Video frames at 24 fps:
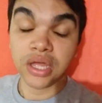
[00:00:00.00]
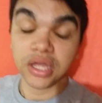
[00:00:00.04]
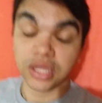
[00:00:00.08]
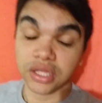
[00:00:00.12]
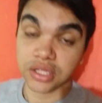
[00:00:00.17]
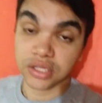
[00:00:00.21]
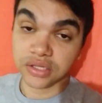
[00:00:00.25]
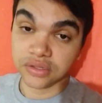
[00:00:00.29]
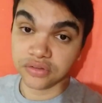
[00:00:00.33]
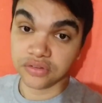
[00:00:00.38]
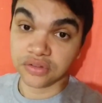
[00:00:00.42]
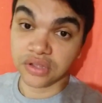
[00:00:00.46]

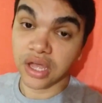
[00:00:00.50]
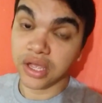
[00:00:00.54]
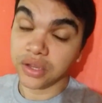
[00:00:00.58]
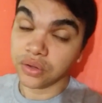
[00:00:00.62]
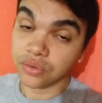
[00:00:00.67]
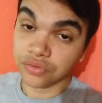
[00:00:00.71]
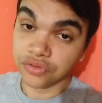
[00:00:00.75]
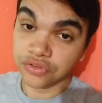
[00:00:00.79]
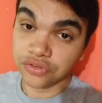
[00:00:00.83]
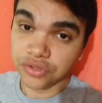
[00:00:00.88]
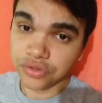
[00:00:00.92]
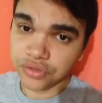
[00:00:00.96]
And I
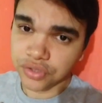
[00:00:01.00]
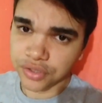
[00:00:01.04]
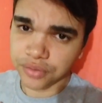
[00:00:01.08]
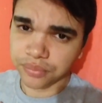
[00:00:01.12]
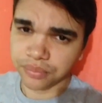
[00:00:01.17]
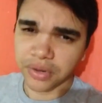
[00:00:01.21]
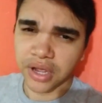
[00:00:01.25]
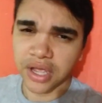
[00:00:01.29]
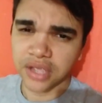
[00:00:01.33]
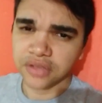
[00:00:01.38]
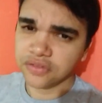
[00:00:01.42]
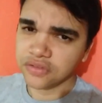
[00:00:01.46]
consider
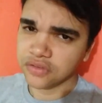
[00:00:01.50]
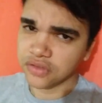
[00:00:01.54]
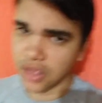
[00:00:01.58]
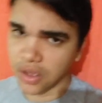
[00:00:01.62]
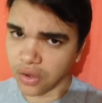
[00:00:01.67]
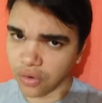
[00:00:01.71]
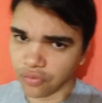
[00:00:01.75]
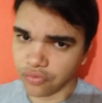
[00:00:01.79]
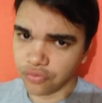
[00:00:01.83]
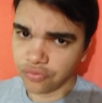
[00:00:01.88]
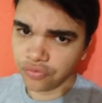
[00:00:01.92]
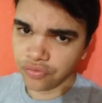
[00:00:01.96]

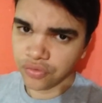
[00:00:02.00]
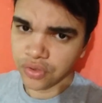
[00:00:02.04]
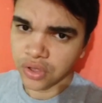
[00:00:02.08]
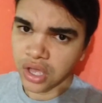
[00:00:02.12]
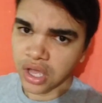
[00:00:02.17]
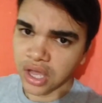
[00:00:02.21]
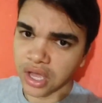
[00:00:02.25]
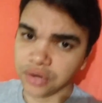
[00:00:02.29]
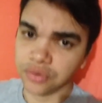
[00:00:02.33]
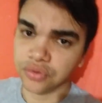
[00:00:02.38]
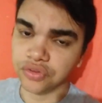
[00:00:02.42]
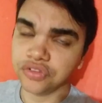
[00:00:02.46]
myself
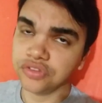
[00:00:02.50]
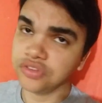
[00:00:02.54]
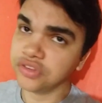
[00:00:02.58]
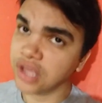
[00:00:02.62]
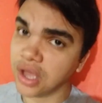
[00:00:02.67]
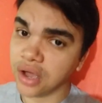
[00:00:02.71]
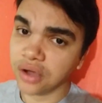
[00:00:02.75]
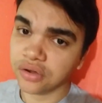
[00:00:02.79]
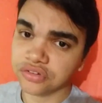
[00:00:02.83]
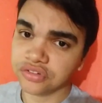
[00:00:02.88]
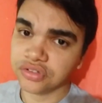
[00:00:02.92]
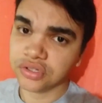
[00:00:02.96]
a
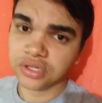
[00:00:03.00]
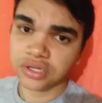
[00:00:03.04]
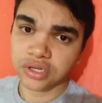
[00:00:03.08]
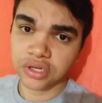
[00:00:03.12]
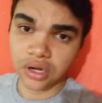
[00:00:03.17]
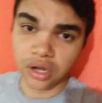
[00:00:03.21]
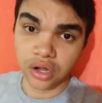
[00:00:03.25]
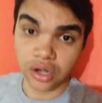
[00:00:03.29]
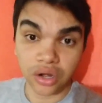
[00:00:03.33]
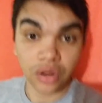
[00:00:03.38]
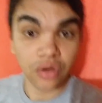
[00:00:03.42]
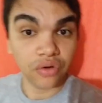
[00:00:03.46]
nostalgic,
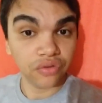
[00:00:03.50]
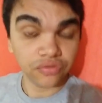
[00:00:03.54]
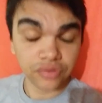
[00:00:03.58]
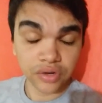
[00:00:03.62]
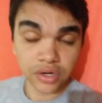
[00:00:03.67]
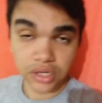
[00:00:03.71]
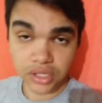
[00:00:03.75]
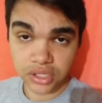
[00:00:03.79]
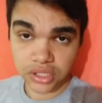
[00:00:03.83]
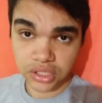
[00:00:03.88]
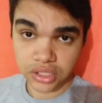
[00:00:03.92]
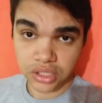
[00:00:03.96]

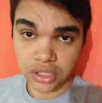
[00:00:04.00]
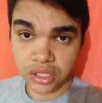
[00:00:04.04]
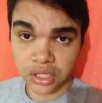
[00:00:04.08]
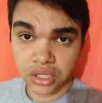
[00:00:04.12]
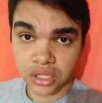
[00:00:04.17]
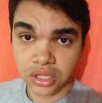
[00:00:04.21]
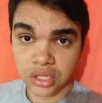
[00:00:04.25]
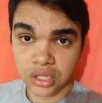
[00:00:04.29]
lovely,